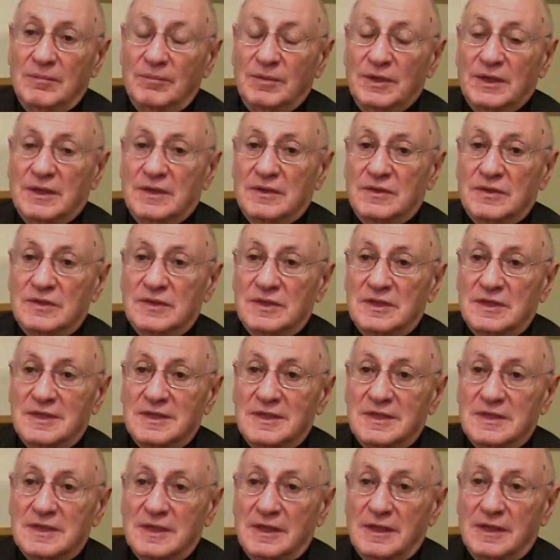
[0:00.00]
because this
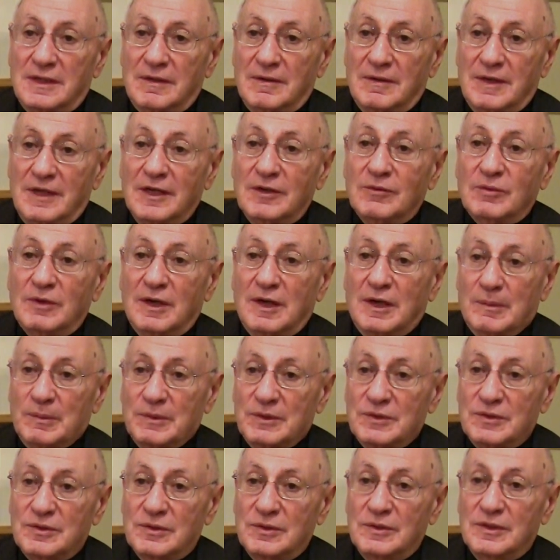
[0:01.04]
is an equal
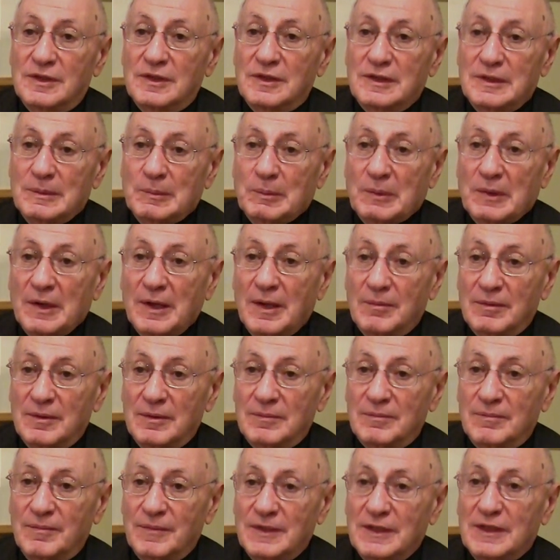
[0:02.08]
opportunity
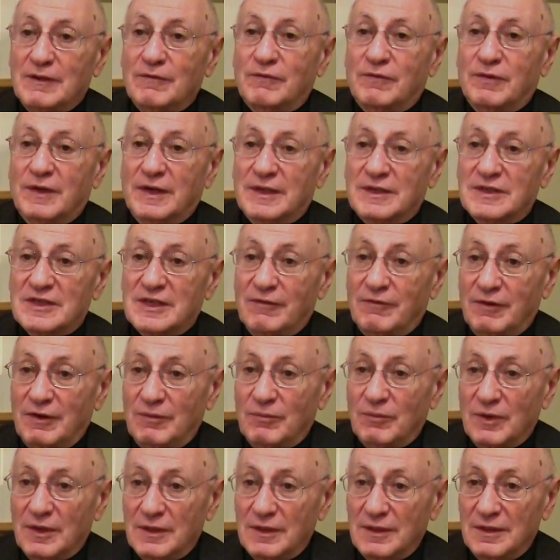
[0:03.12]
problem. It affects
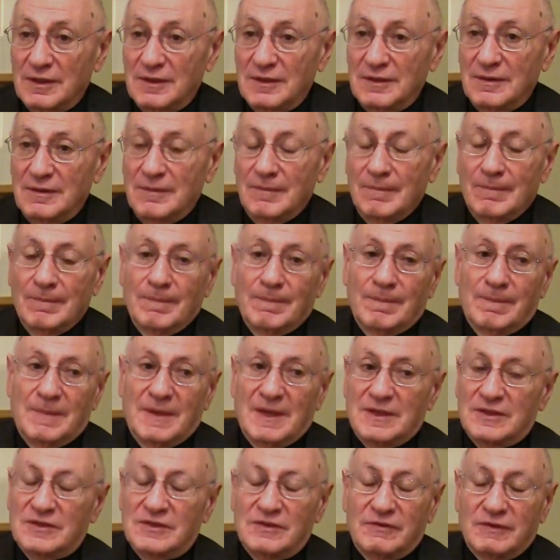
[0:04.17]
everyone,
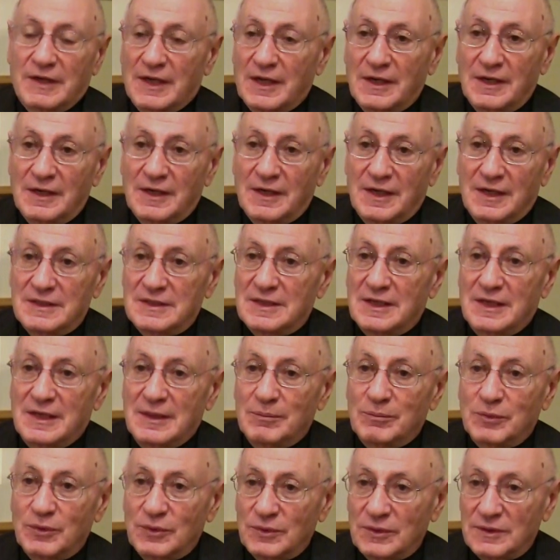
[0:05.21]
doesn't recognize
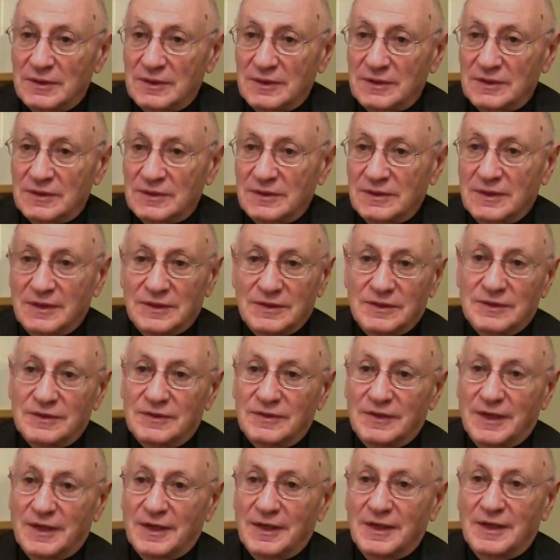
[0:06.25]
any borders,
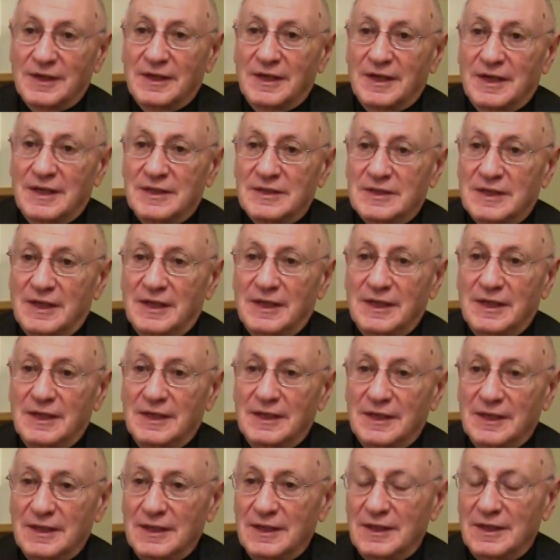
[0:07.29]
doesn't recognize
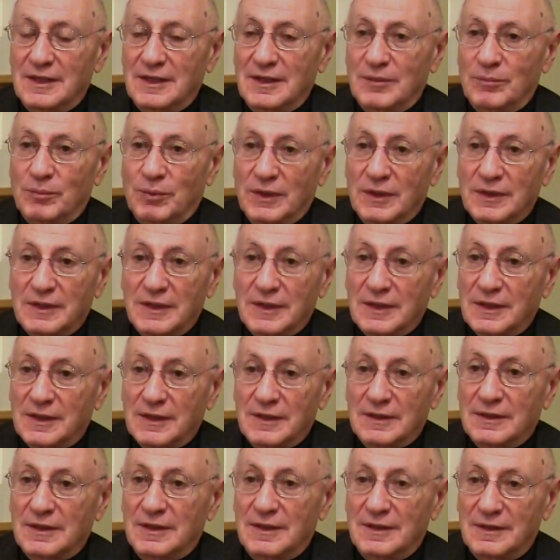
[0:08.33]
any
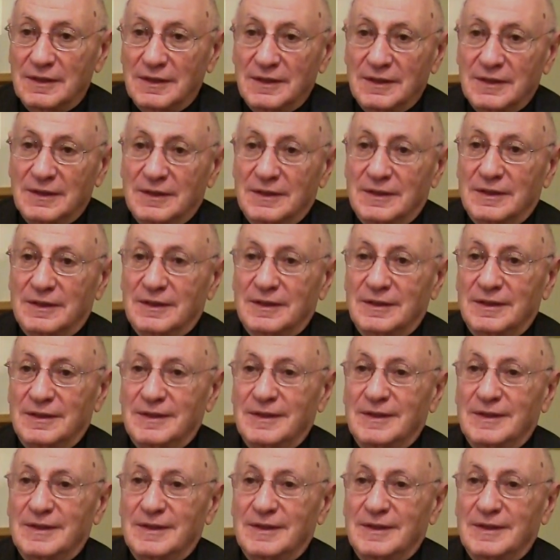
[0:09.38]
political uh,